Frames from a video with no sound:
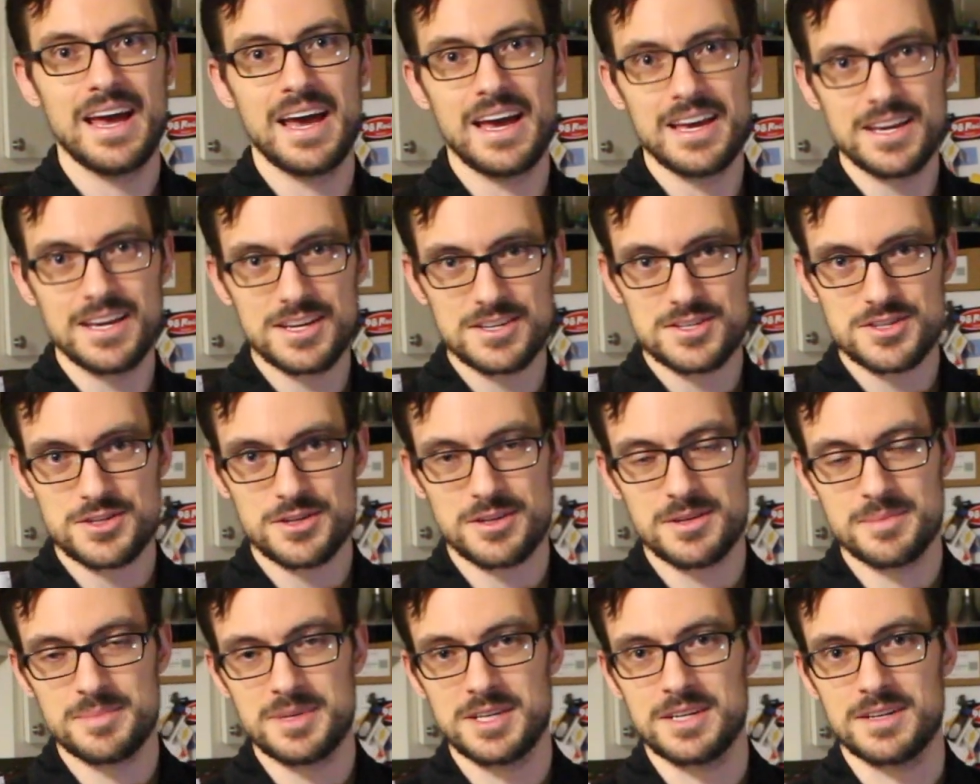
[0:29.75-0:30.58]

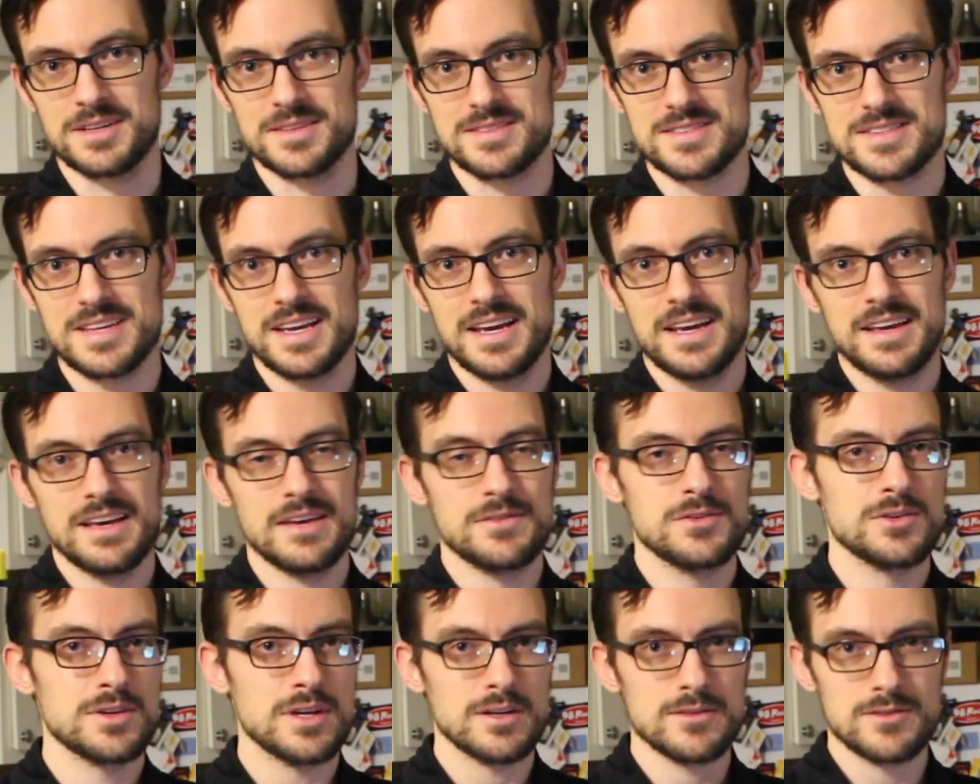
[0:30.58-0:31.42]
Angostura bitters.
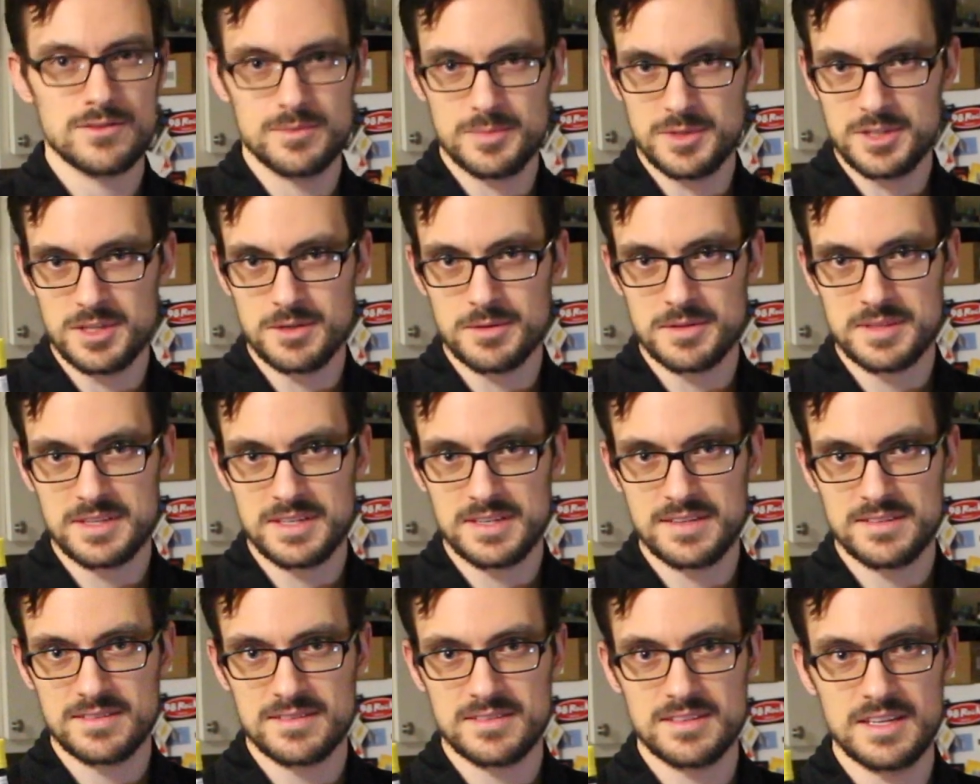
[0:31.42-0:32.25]
If you're not familiar with
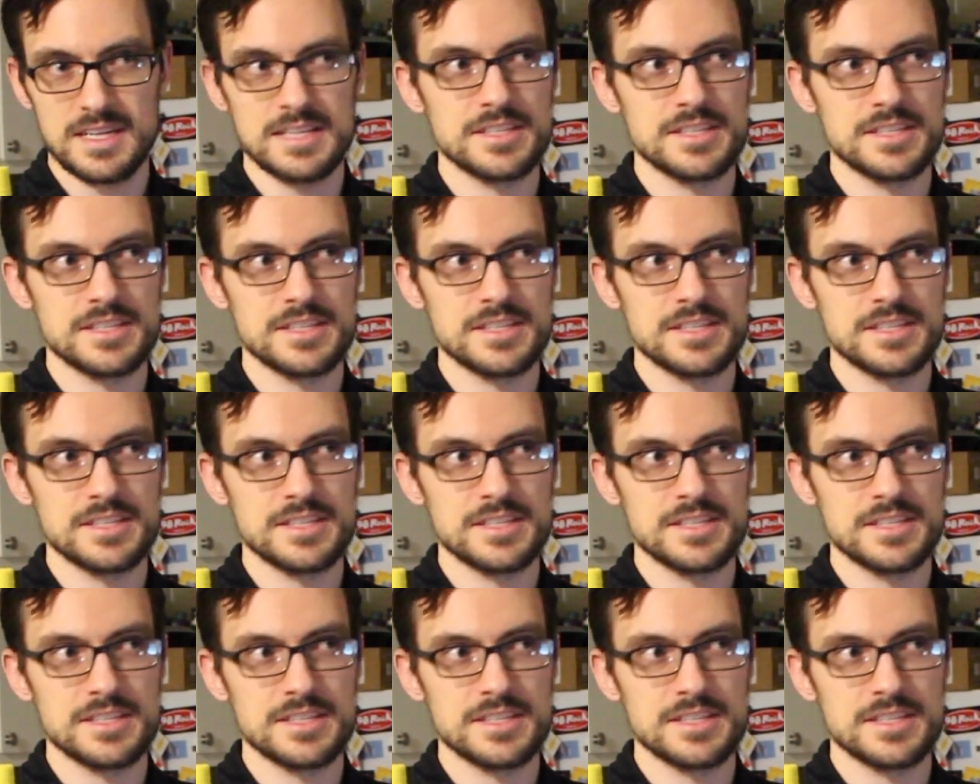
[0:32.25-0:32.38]
this,